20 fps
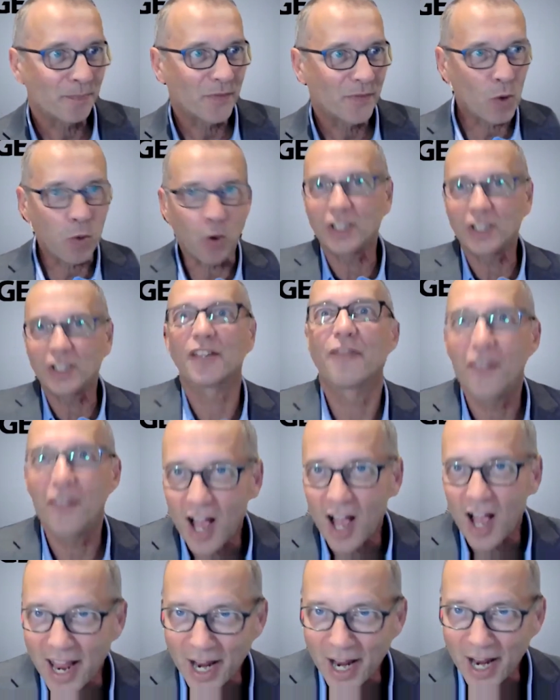
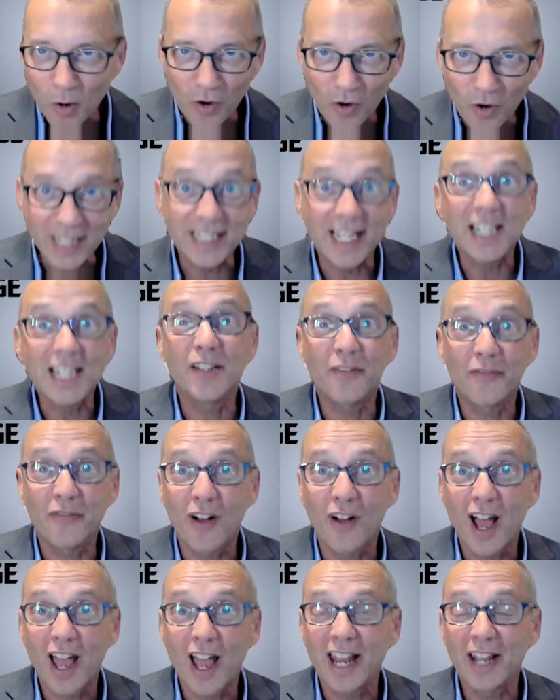quantifying or
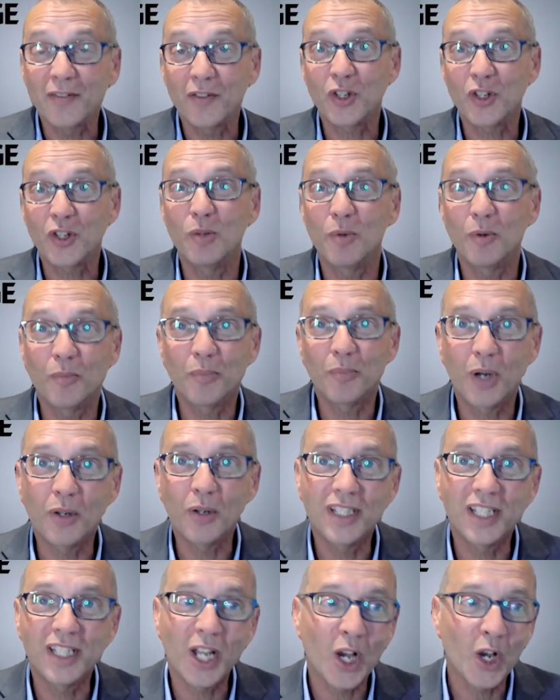identifying the human
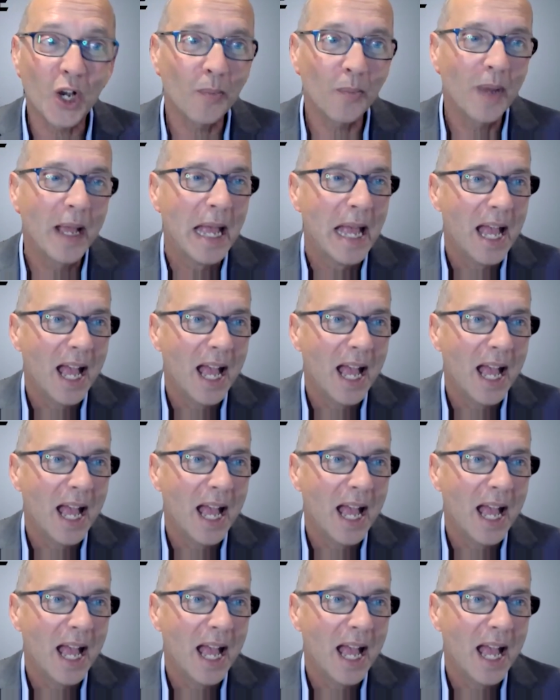proteome.